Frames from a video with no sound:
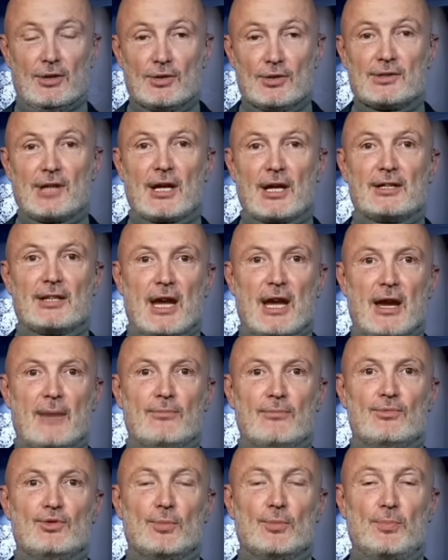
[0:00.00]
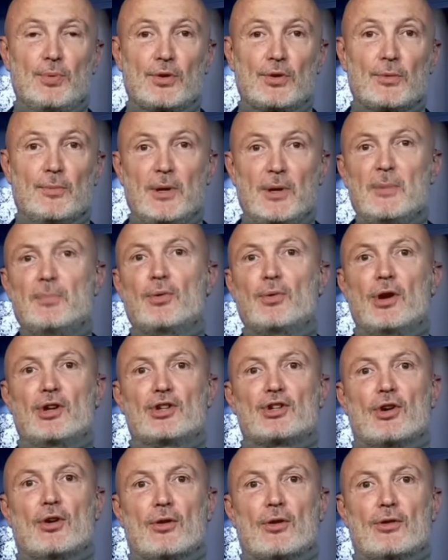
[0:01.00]
Leboeuf's praise only
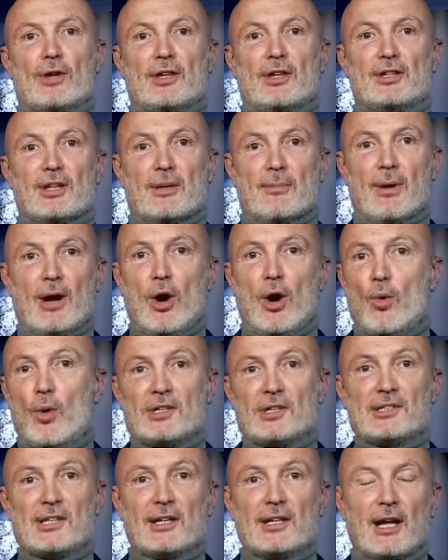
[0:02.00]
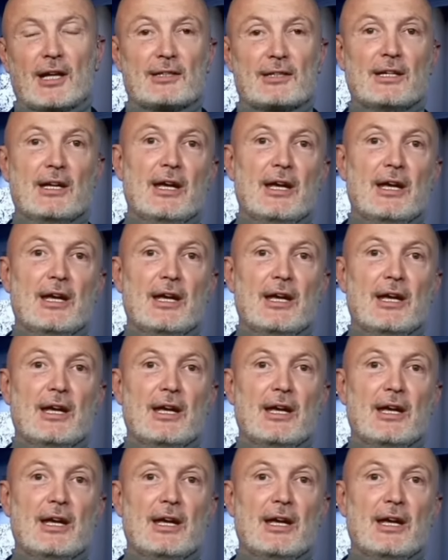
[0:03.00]
reinforces the view that Caicedo is